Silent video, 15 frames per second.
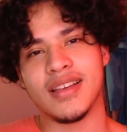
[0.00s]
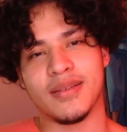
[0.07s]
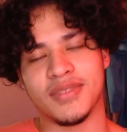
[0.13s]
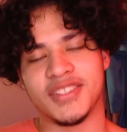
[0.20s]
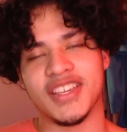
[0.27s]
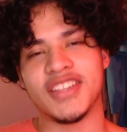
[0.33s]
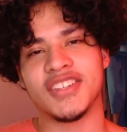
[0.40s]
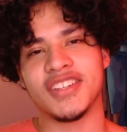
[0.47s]

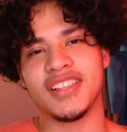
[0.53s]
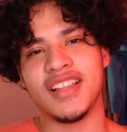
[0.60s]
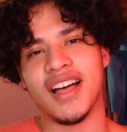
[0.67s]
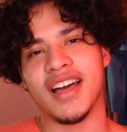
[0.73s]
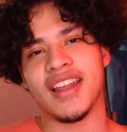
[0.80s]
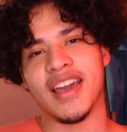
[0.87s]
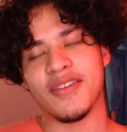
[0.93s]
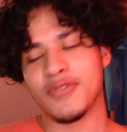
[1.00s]
It's changing a
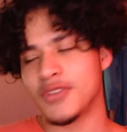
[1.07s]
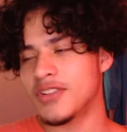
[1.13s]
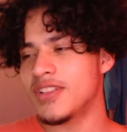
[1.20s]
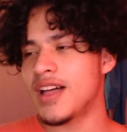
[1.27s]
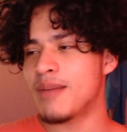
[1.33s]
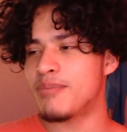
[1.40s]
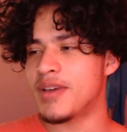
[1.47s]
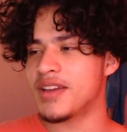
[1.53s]
lot. I feel a
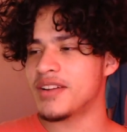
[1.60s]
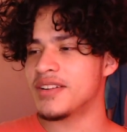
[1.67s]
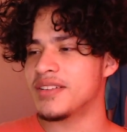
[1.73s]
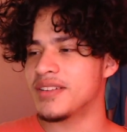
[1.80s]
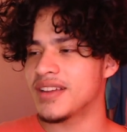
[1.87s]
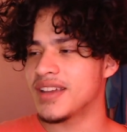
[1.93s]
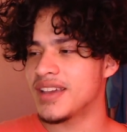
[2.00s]
lot better.